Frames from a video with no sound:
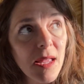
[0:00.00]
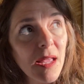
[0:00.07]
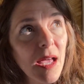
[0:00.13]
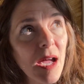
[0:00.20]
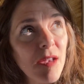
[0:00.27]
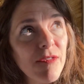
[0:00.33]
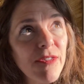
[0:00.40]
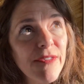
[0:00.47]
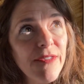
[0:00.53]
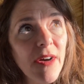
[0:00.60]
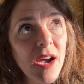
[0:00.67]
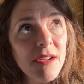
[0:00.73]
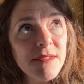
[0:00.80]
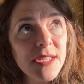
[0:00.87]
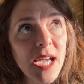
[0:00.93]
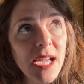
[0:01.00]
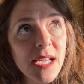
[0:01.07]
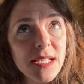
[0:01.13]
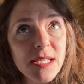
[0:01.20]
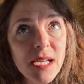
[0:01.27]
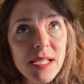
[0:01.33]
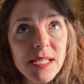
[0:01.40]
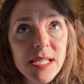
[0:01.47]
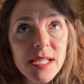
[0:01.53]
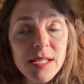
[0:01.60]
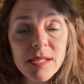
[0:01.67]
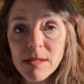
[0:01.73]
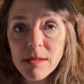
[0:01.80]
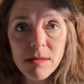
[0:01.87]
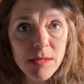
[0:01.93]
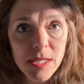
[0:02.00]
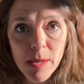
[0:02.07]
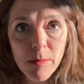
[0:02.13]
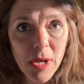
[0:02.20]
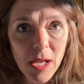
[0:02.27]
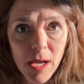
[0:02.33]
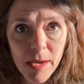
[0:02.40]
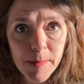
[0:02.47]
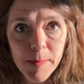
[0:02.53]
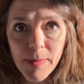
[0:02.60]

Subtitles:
And for 5 days I did similar.